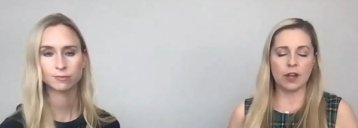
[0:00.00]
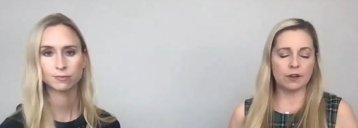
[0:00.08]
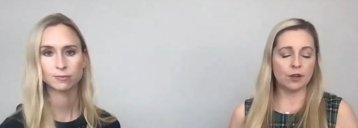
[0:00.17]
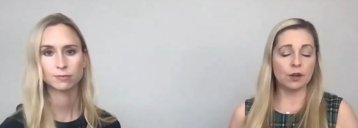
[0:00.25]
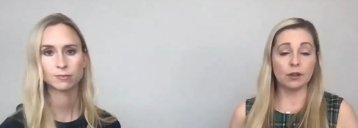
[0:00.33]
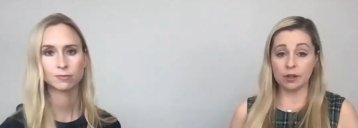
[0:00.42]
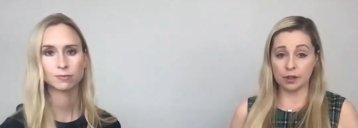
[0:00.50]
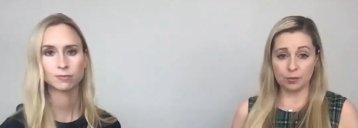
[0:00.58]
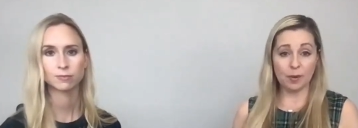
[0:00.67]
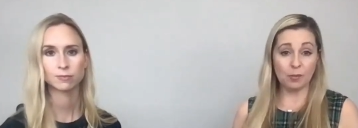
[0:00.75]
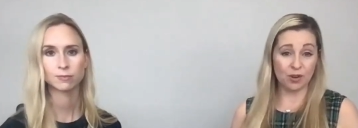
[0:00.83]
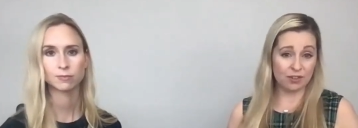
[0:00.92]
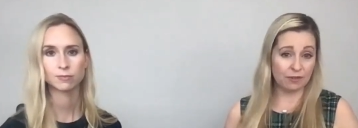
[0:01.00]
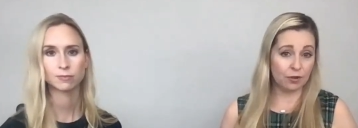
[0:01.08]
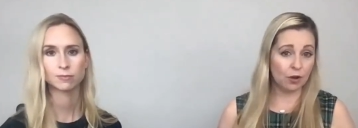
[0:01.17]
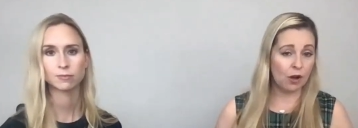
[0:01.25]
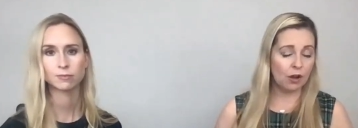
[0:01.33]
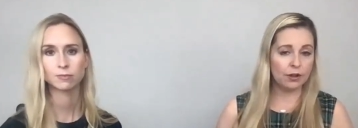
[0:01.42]
Speaker 1: care a little bit more
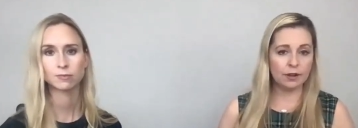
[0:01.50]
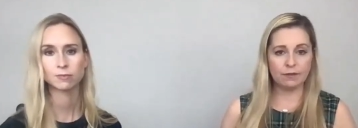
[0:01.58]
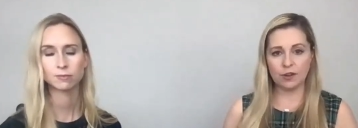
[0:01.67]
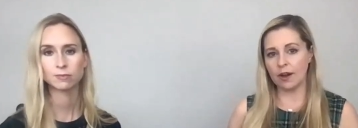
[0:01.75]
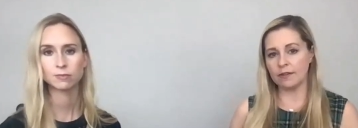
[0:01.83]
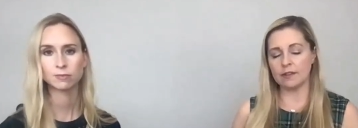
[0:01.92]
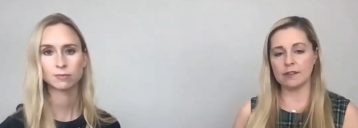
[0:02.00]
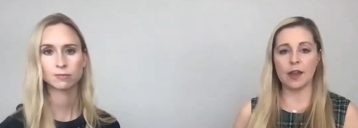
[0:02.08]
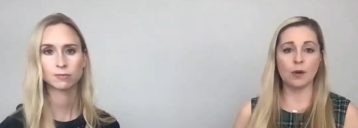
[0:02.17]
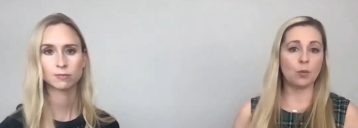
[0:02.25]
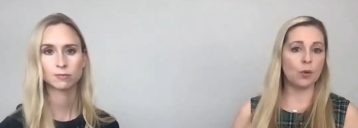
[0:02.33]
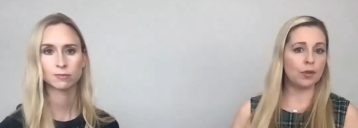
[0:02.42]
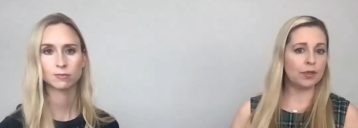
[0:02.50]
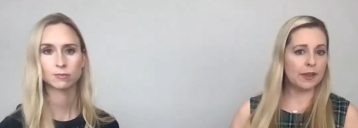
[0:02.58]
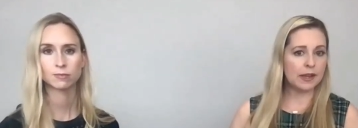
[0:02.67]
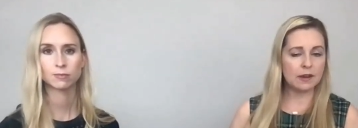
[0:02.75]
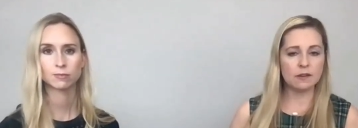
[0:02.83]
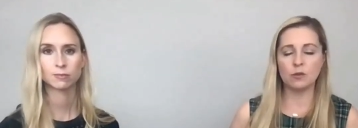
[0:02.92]
difficult if you have to say, well,
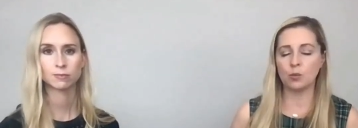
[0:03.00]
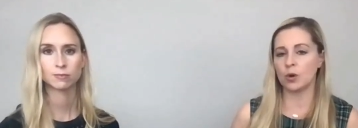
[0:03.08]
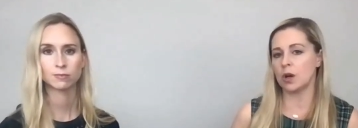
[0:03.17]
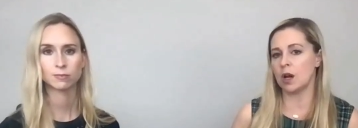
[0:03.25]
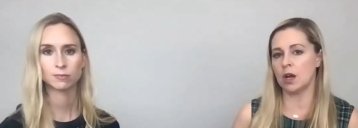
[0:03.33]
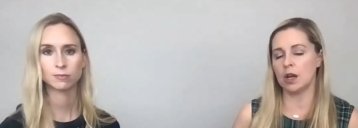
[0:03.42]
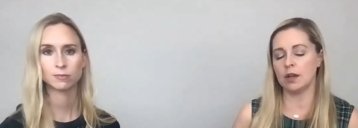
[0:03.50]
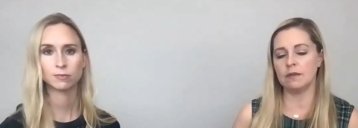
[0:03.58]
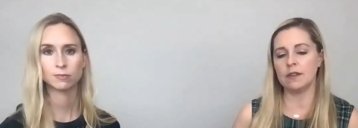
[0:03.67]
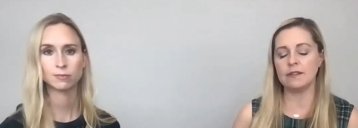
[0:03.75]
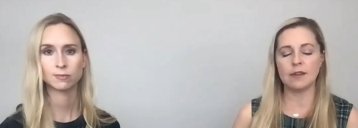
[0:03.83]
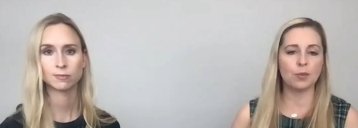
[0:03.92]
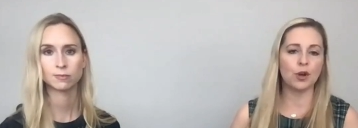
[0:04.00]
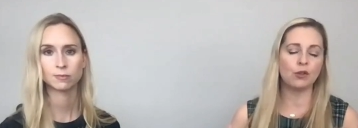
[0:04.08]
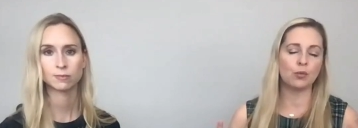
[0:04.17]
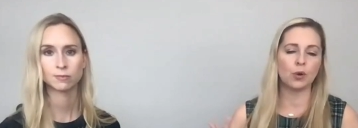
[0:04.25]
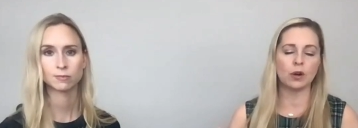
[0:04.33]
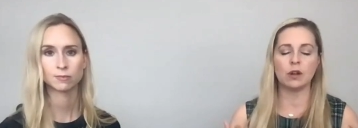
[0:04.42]
these were not, mm-hmm. these embryos
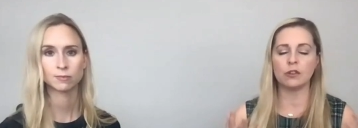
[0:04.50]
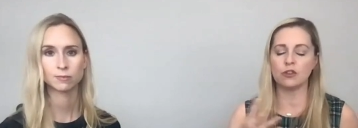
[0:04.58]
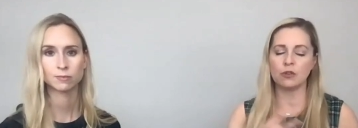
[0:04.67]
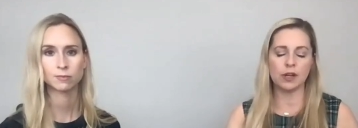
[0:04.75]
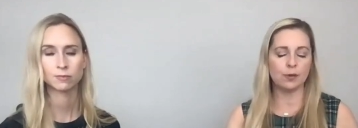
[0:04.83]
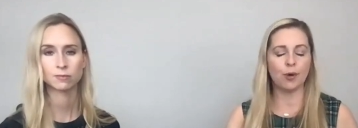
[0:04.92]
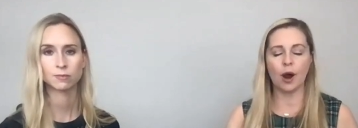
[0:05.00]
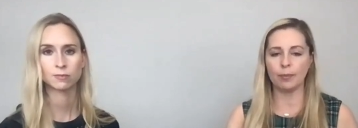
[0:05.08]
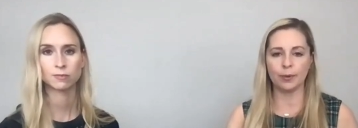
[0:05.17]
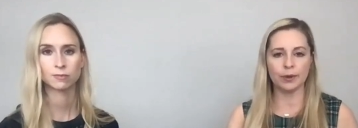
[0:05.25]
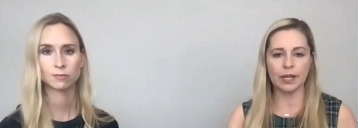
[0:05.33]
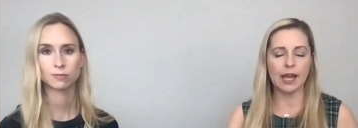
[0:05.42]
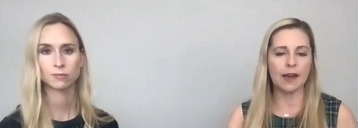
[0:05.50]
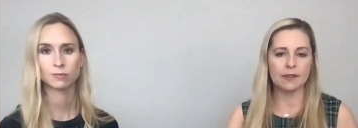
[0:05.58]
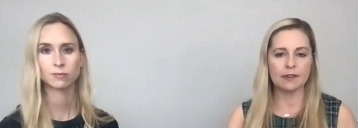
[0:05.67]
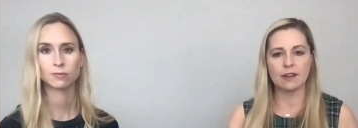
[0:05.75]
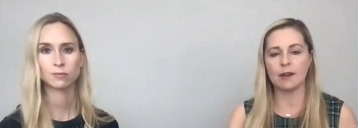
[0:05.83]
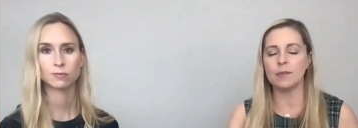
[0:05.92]
were not screened properly at that
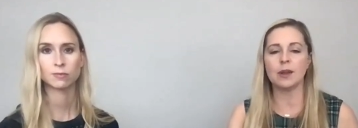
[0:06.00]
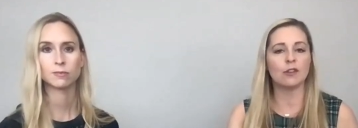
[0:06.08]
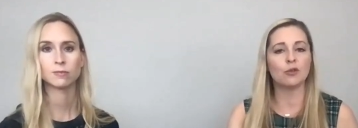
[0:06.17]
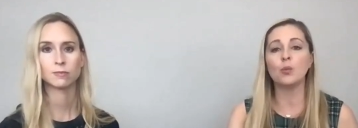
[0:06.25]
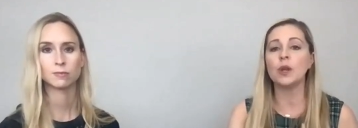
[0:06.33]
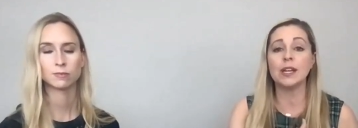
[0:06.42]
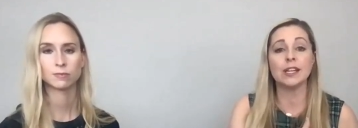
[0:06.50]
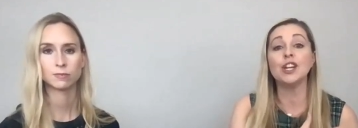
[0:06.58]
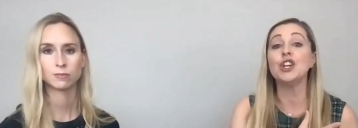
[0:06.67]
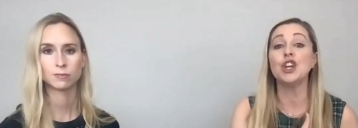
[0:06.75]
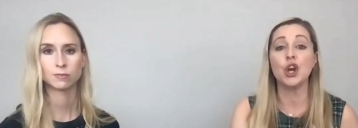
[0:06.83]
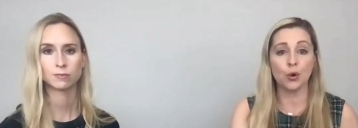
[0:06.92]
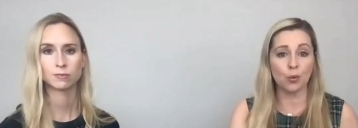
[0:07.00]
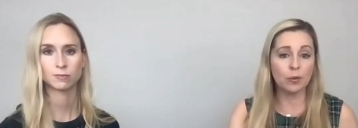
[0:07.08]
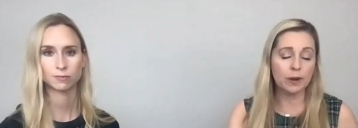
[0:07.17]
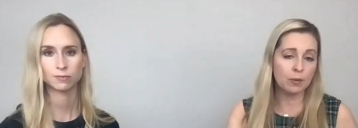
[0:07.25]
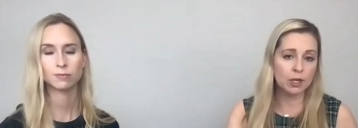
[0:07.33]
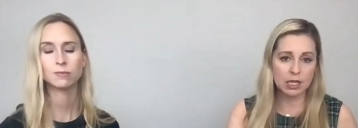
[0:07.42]
time because mm-hmm. we didn't know we
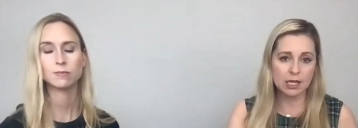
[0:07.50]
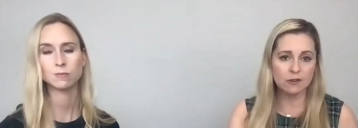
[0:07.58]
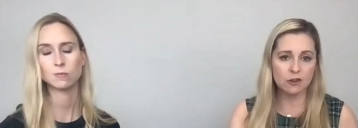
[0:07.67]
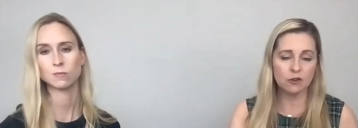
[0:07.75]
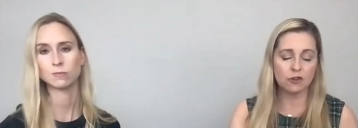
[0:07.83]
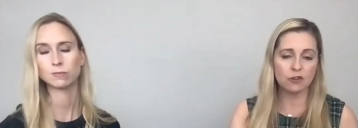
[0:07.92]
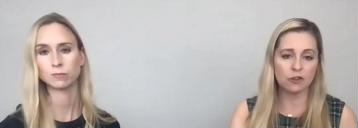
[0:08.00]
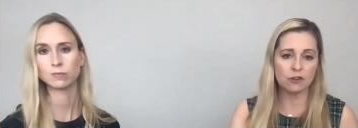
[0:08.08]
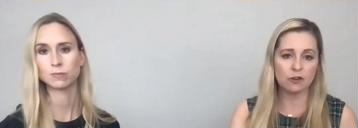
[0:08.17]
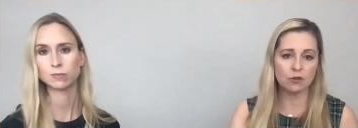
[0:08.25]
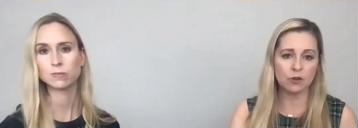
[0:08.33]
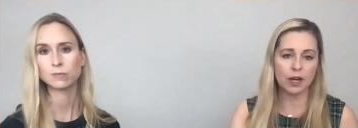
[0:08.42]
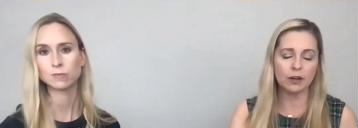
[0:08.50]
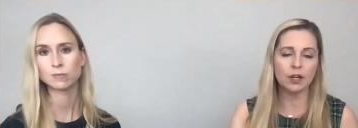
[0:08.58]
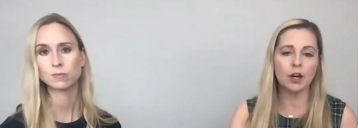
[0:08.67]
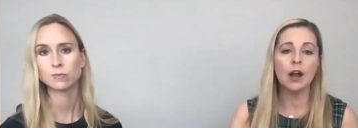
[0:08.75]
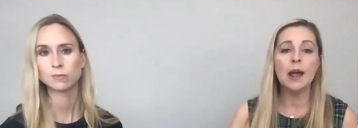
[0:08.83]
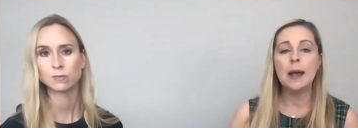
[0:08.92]
would mm-hmm. need to mm-hmm. use a gestational
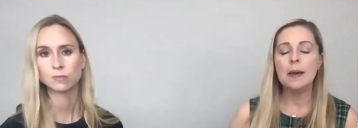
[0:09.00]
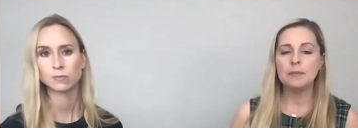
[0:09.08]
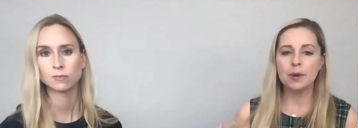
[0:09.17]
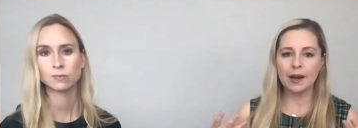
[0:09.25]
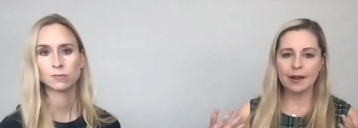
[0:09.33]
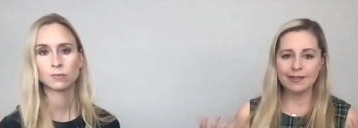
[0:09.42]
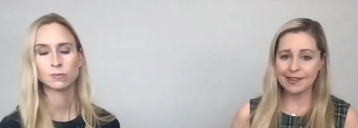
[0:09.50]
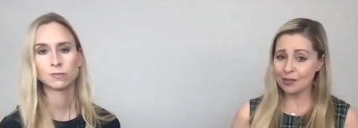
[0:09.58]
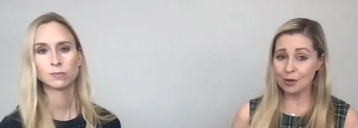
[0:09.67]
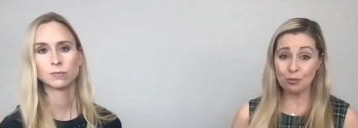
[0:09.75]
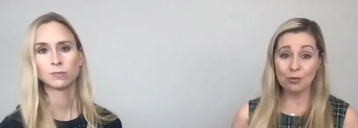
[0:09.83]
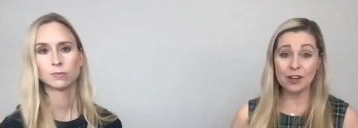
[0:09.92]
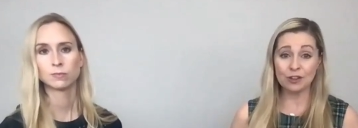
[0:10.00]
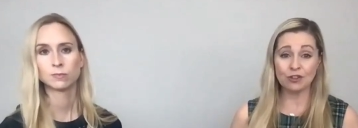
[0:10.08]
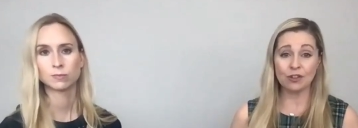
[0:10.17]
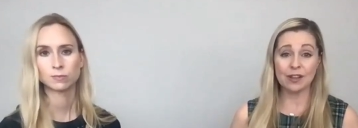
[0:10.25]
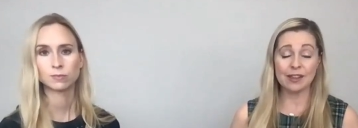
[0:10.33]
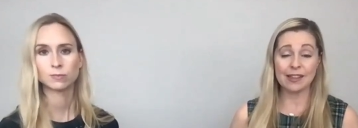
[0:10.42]
carrier. But I think the
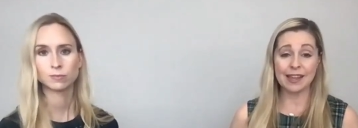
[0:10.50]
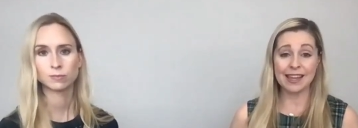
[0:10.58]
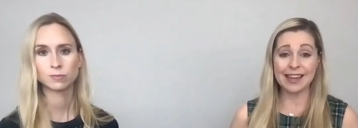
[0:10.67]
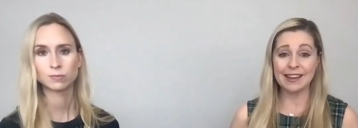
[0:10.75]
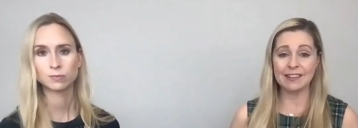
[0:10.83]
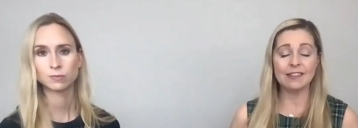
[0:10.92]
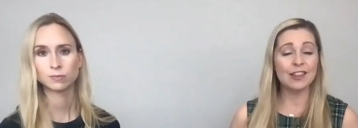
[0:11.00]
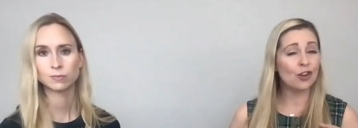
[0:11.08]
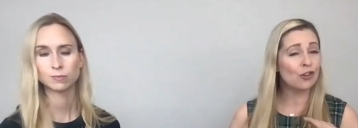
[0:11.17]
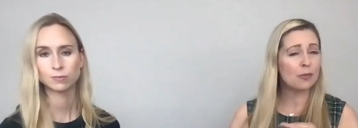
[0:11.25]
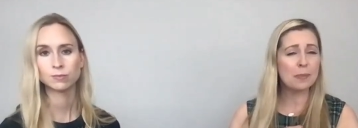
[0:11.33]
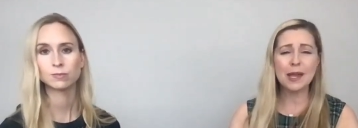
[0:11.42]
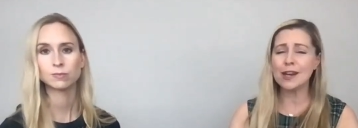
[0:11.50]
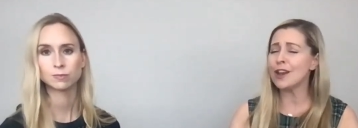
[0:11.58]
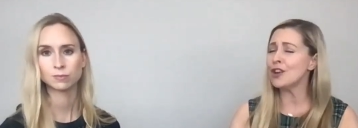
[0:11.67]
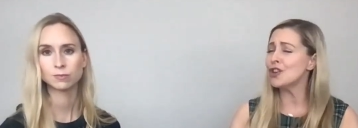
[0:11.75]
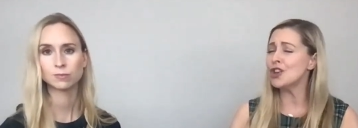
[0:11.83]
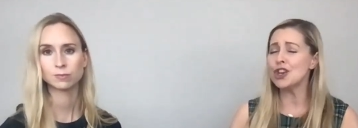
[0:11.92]
reassuring thing is there's
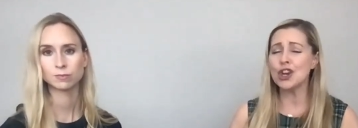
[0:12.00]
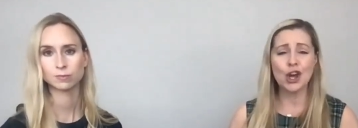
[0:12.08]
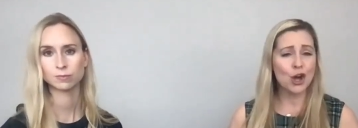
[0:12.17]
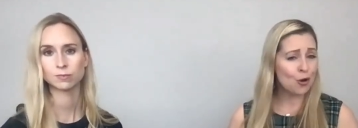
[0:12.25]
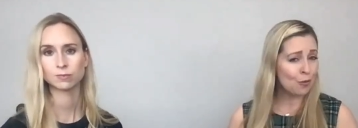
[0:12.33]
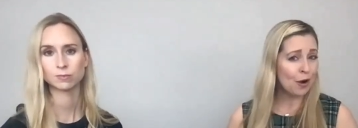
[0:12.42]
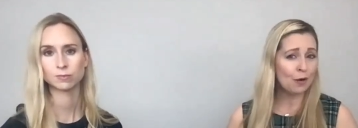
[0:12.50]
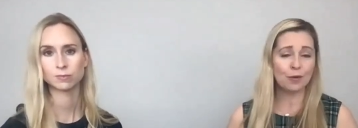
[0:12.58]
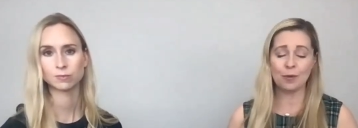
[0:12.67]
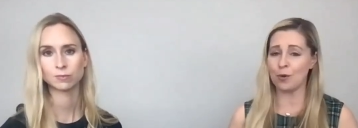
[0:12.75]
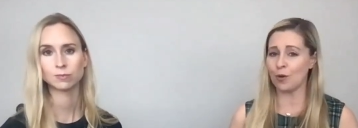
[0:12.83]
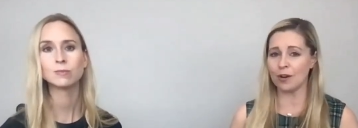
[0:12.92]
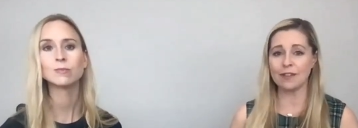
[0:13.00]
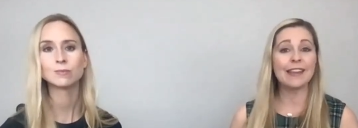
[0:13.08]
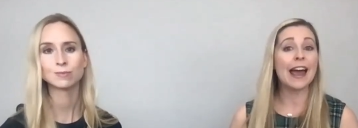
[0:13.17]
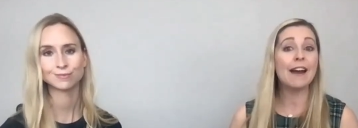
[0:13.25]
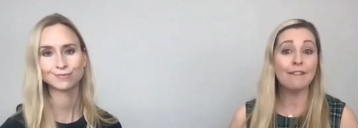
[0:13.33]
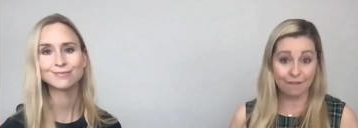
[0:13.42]
been no reports
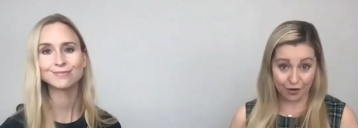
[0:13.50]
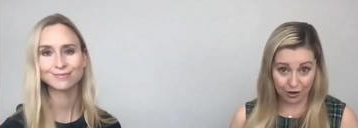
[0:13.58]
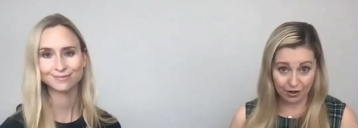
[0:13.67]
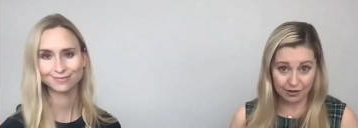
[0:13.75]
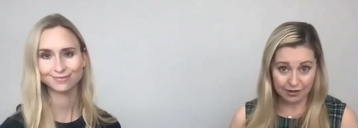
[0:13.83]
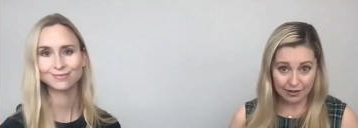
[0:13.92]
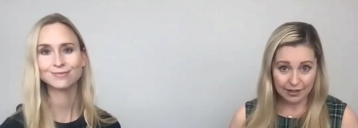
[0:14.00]
ever